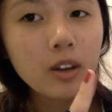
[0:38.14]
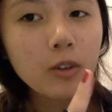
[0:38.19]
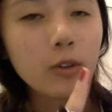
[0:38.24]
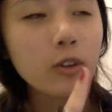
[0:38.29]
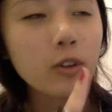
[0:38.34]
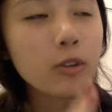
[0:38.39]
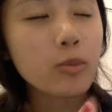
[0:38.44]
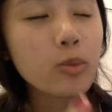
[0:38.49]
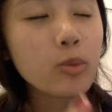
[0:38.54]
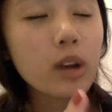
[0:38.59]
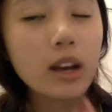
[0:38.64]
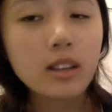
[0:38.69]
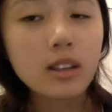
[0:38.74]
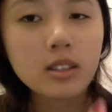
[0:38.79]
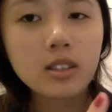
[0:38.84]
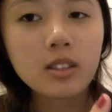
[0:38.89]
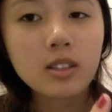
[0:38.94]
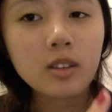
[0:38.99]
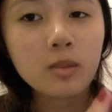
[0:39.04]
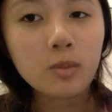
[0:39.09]
or
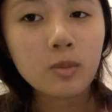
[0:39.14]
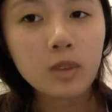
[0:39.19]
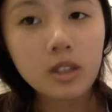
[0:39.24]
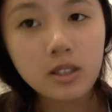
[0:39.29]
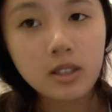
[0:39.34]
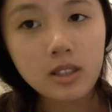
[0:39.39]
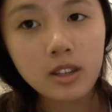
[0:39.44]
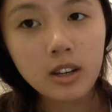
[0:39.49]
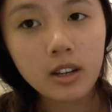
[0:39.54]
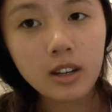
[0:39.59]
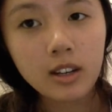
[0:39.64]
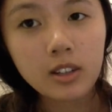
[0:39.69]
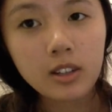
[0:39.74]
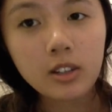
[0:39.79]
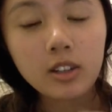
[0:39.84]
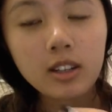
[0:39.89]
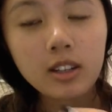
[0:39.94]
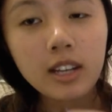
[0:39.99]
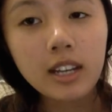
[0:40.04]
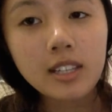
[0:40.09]
process of PCR.
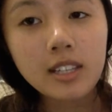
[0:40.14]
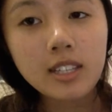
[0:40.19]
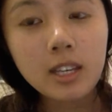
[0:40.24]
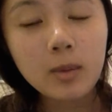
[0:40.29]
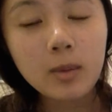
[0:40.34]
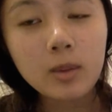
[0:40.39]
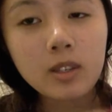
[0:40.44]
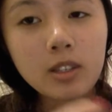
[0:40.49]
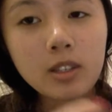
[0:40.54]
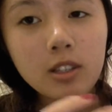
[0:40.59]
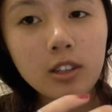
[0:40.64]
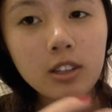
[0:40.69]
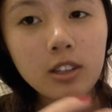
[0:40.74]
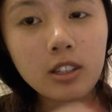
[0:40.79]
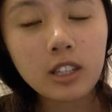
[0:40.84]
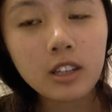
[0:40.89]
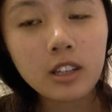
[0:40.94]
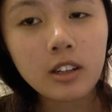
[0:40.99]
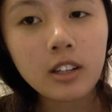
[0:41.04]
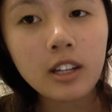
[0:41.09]
Your next step is to
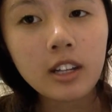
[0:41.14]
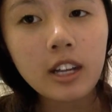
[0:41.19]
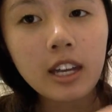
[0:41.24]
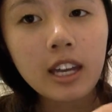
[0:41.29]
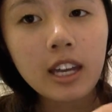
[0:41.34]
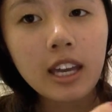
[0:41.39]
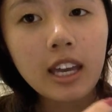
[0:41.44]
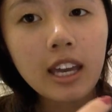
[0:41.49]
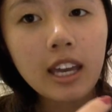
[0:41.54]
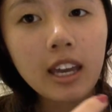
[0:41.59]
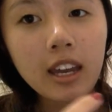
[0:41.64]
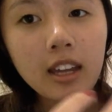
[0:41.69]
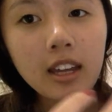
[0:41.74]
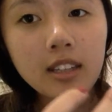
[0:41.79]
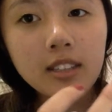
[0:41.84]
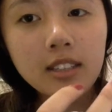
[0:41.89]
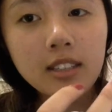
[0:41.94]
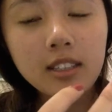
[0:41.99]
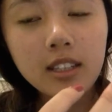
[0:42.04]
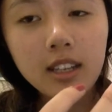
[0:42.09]
anneal and
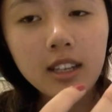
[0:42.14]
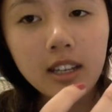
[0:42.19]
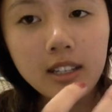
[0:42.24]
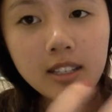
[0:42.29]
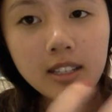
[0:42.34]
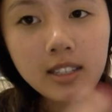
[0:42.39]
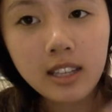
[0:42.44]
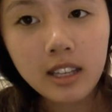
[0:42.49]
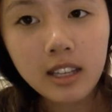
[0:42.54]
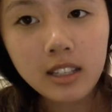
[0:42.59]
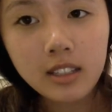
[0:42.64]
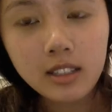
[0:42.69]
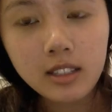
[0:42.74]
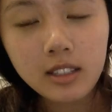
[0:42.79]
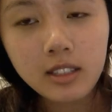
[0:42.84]
extend.